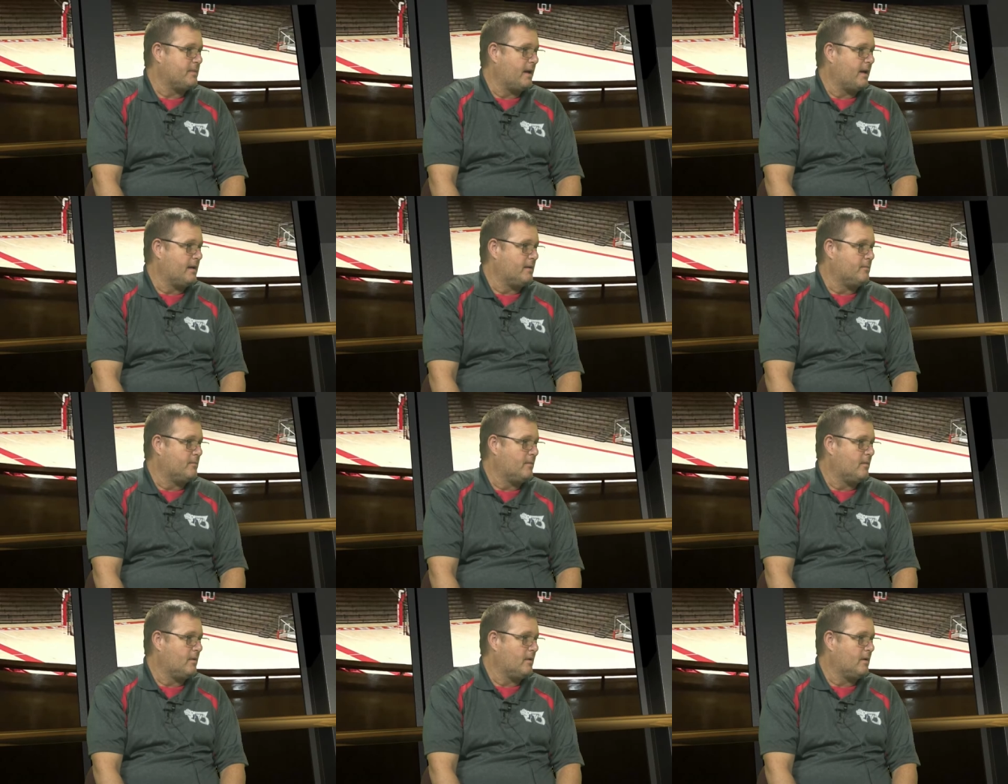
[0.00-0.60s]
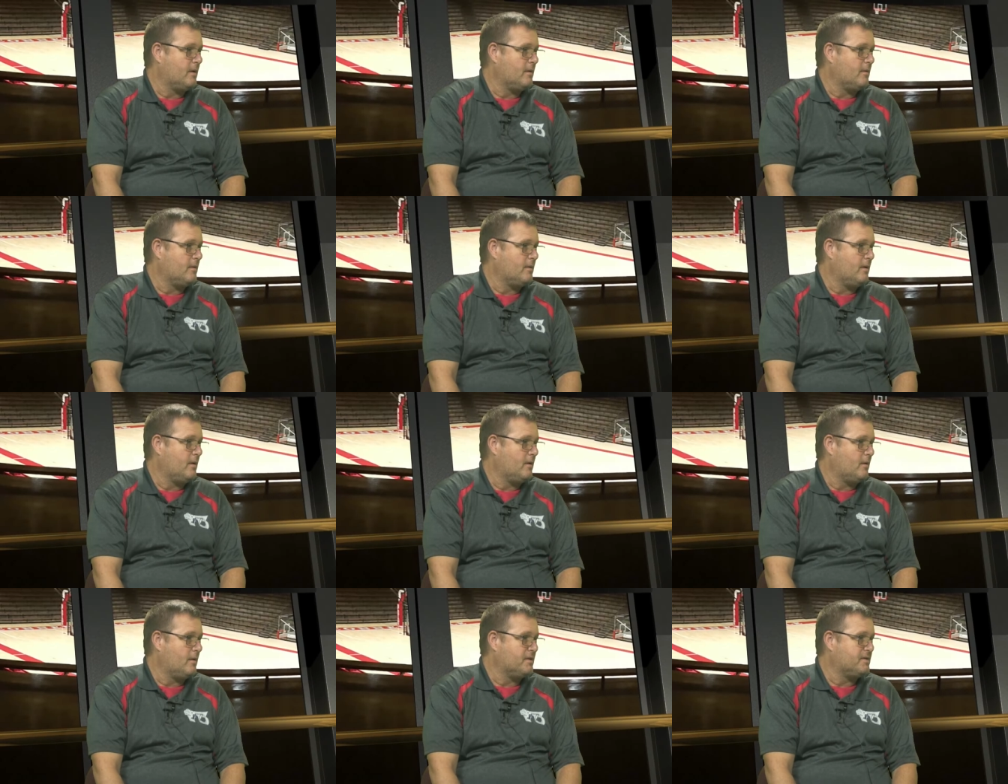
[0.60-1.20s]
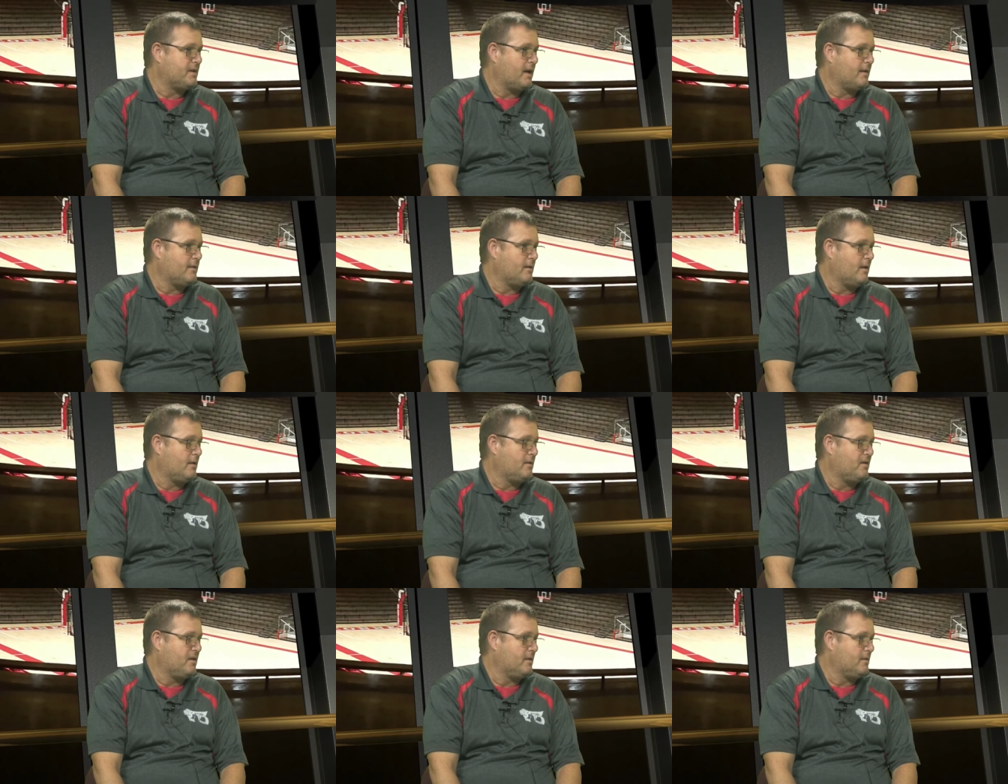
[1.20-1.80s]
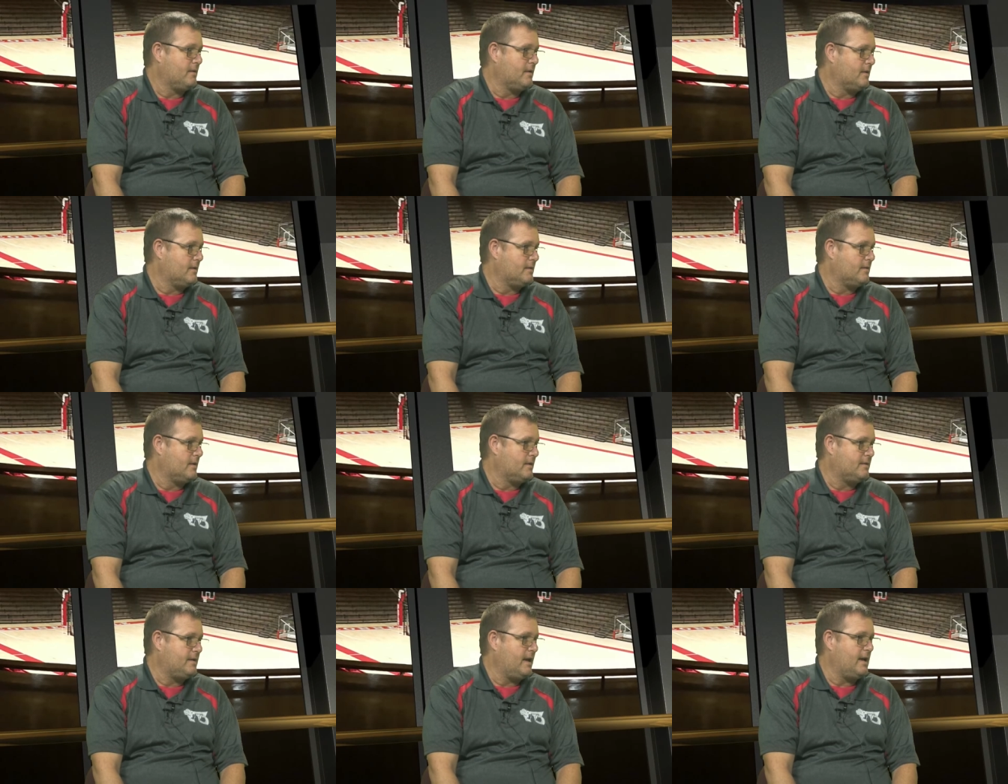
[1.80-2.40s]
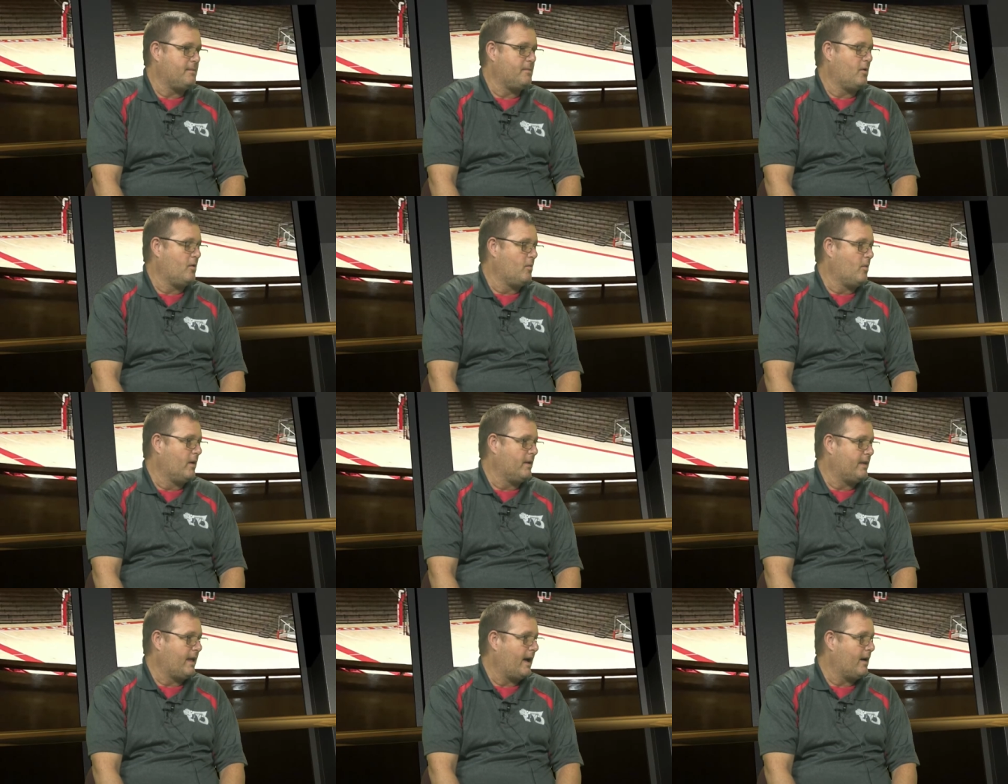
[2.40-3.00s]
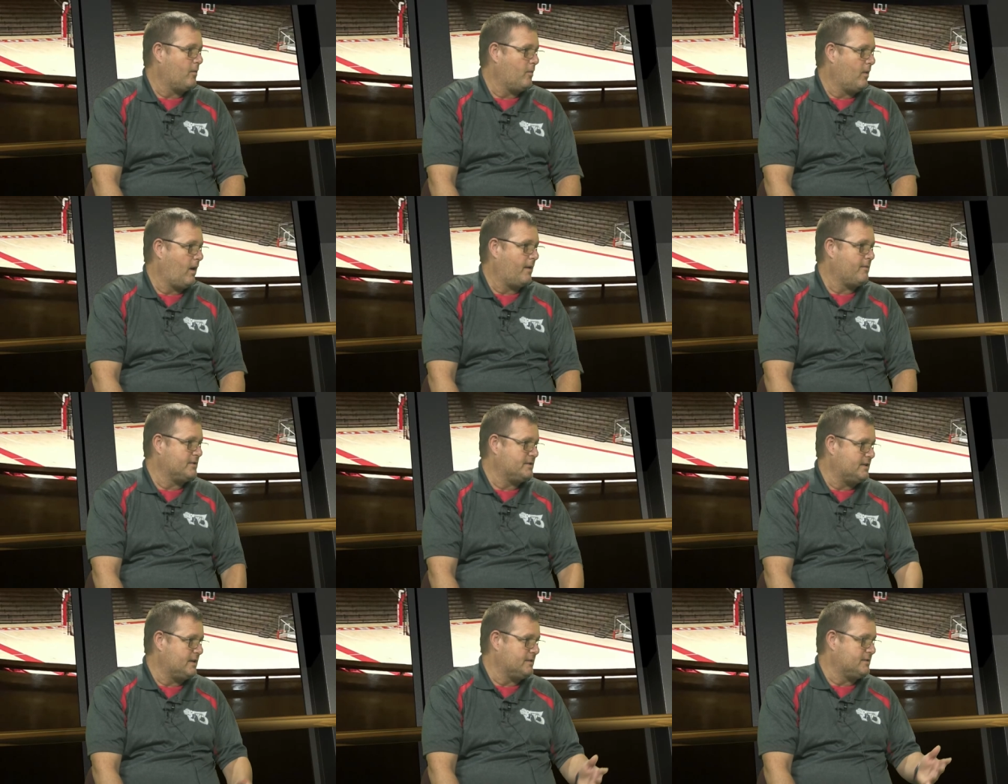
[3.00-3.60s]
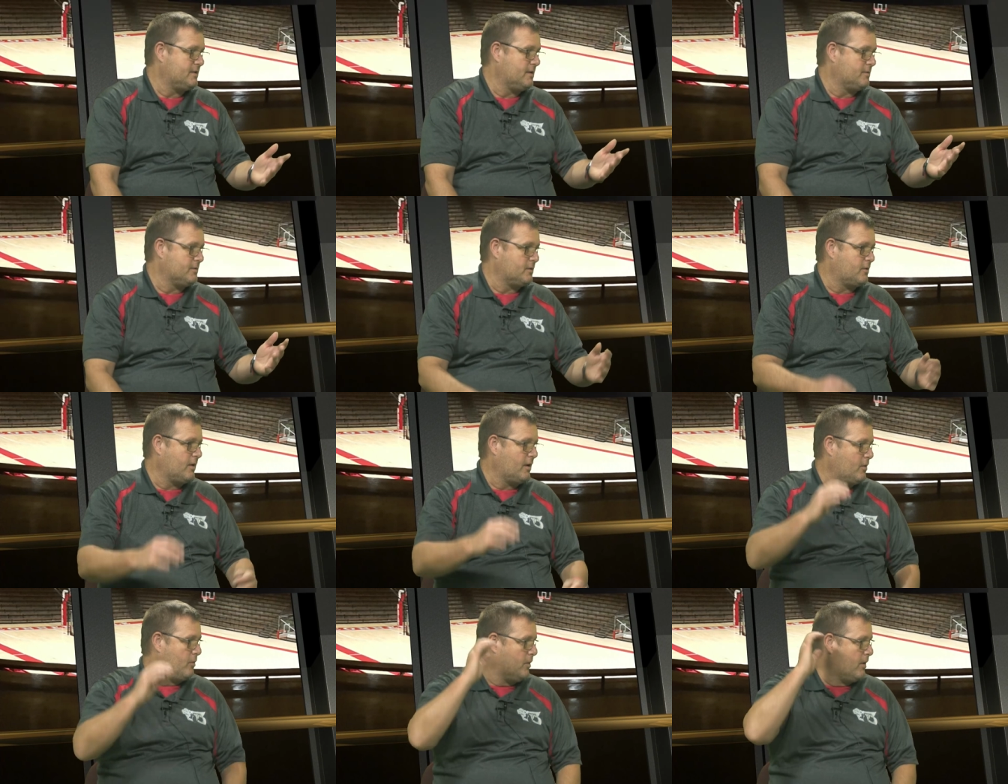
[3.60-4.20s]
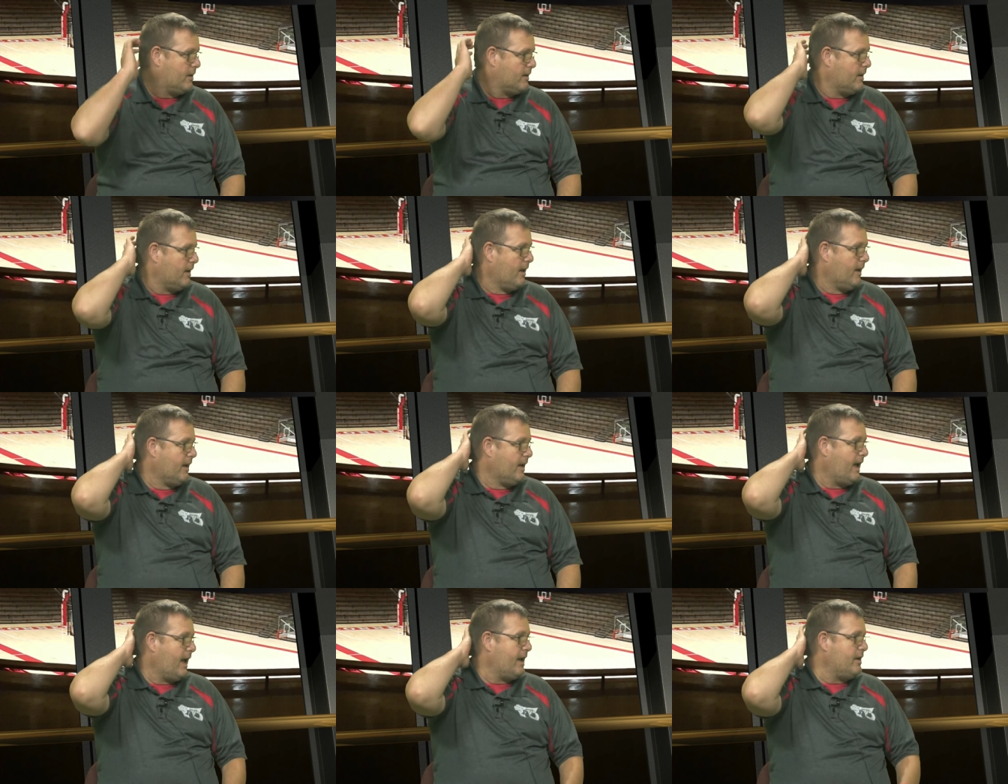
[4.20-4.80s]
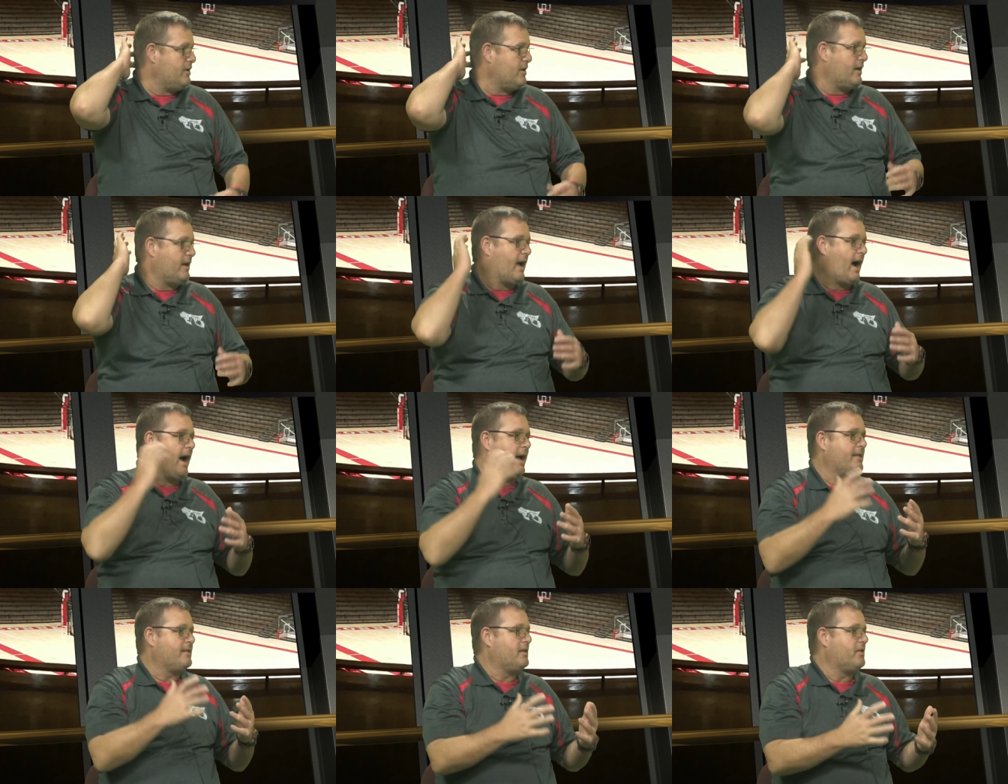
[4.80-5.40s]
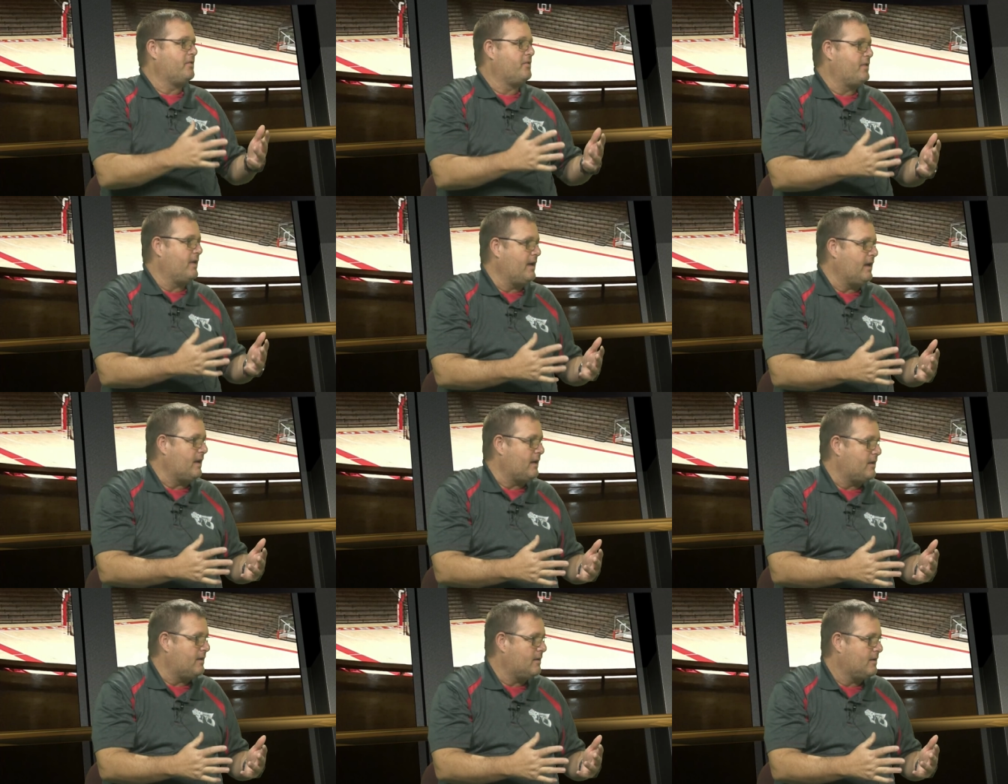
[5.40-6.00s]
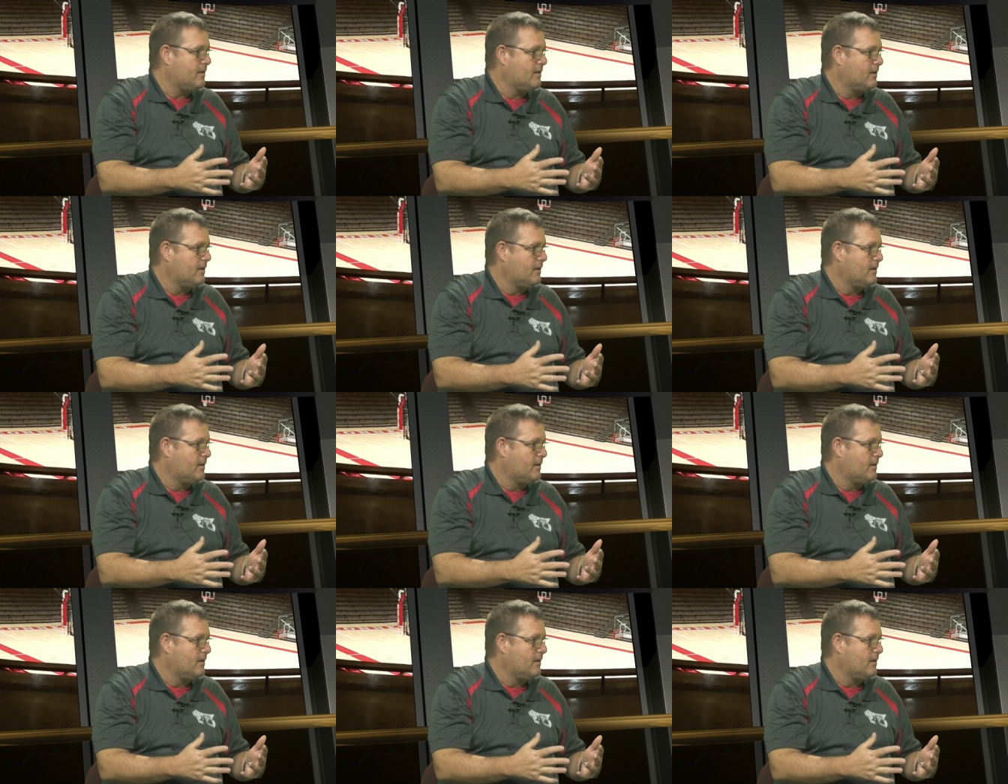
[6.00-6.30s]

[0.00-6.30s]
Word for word: game. Uh, mm-hmm. you know, was, the, the, the, the, team who won that, well, obviously Silver Creek won, yeah. and you got to think,